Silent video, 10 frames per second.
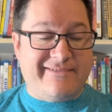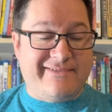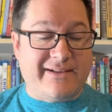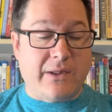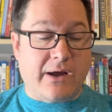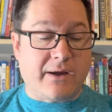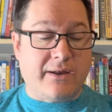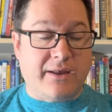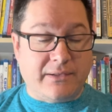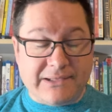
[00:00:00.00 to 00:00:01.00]
Lung,
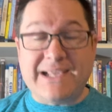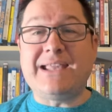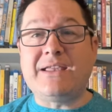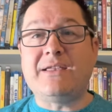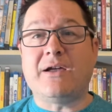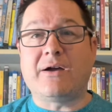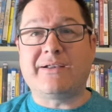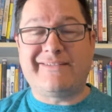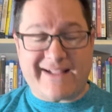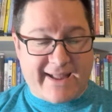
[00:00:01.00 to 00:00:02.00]
Lee
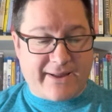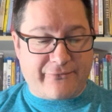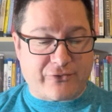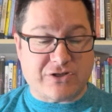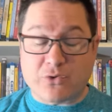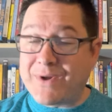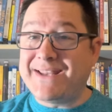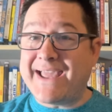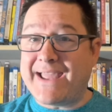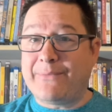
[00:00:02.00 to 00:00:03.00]
Jung-jae for Squid
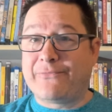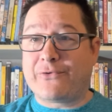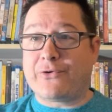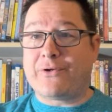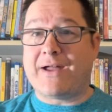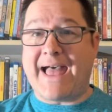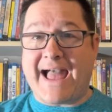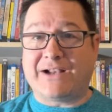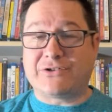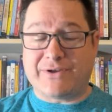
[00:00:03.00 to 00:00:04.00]
Game for uh,
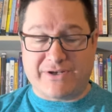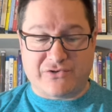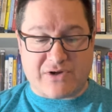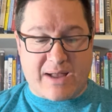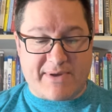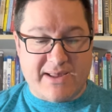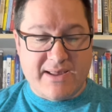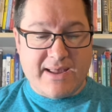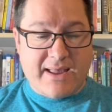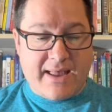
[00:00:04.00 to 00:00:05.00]
actor in a drama.
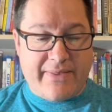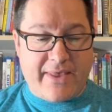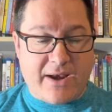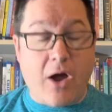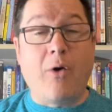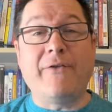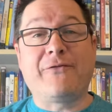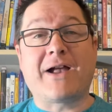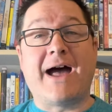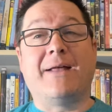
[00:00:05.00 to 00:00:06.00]
And then, oh, I
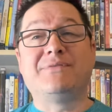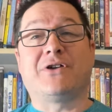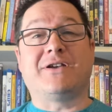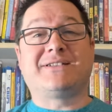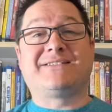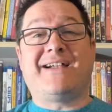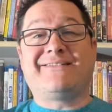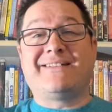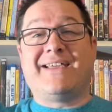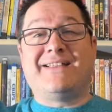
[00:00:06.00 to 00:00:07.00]
forgot. I'm sorry.
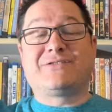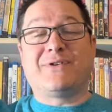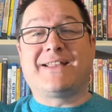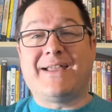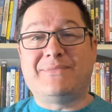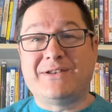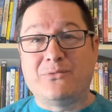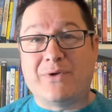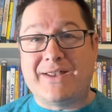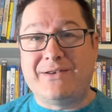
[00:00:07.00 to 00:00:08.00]
Succession and Squid Game
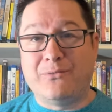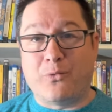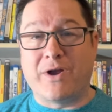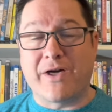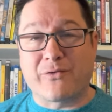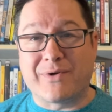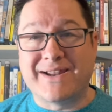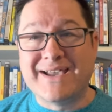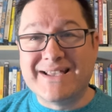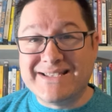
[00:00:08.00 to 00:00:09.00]
didn't win. One other one.
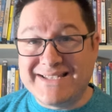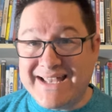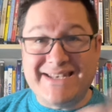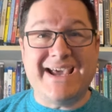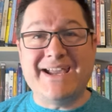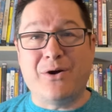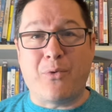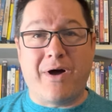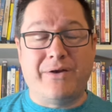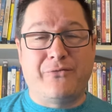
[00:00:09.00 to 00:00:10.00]
Zendaya
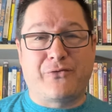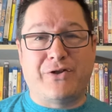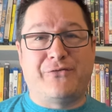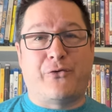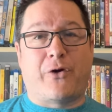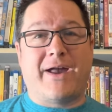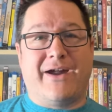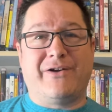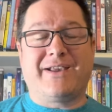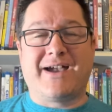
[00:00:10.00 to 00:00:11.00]
won for Euphoria. I
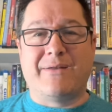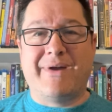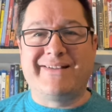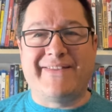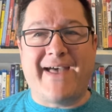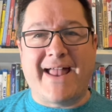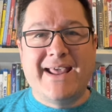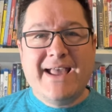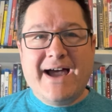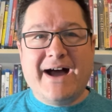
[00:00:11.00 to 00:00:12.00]
already kind of mentioned that.
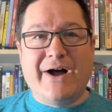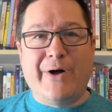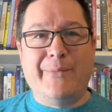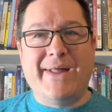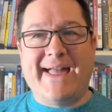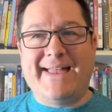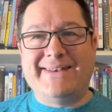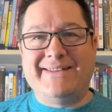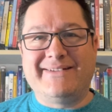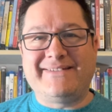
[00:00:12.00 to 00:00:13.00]
Um,
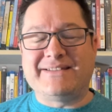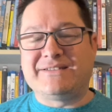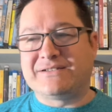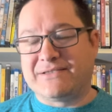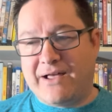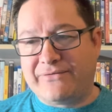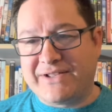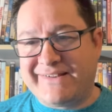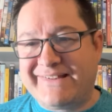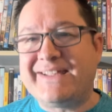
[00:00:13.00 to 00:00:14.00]
and she's just
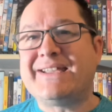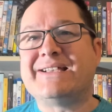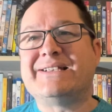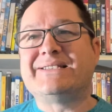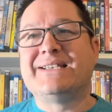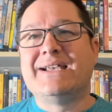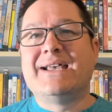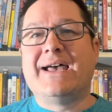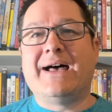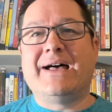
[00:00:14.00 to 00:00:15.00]
lovely. She is
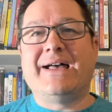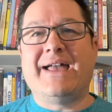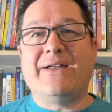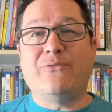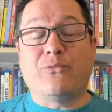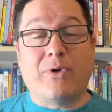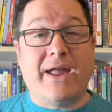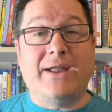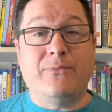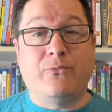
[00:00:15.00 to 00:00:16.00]
uh, a,
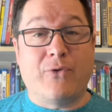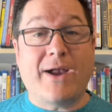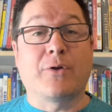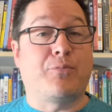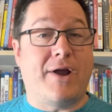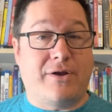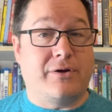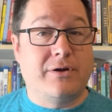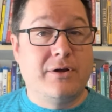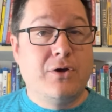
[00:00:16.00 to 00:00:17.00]
a record
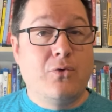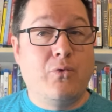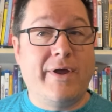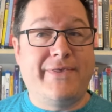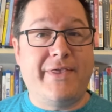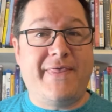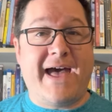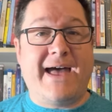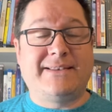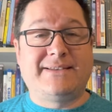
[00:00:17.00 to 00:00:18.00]
breaker with
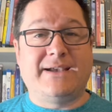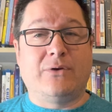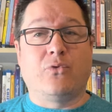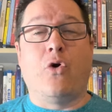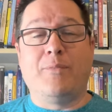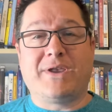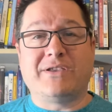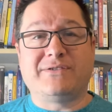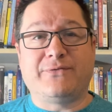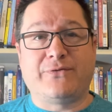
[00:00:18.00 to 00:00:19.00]
that uh, role
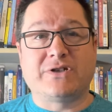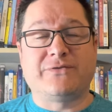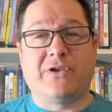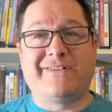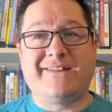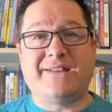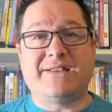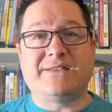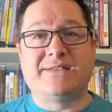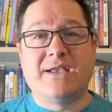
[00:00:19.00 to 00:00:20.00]
because, first of all, she
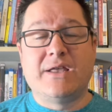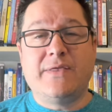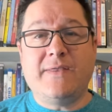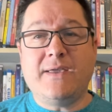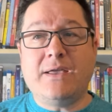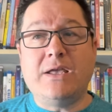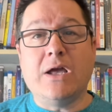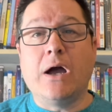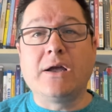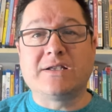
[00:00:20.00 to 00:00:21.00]
is the
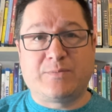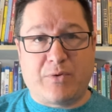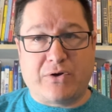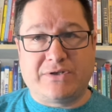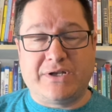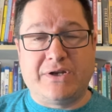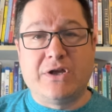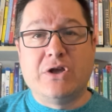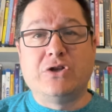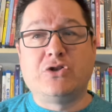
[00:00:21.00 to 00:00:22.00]
youngest person
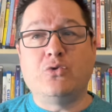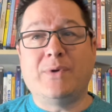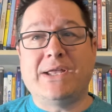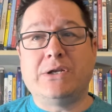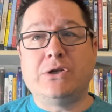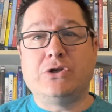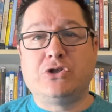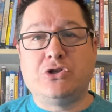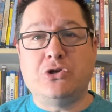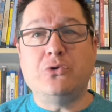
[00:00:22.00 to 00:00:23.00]
to win
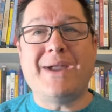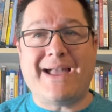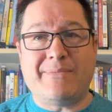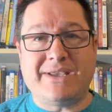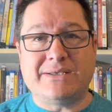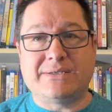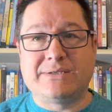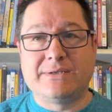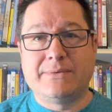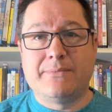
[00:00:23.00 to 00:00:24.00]
two
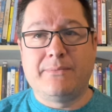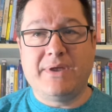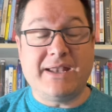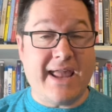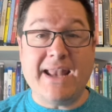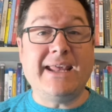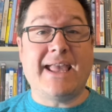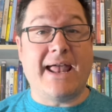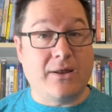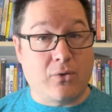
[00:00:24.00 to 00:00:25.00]
Emmys in any
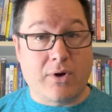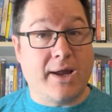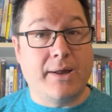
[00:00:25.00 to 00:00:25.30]
category.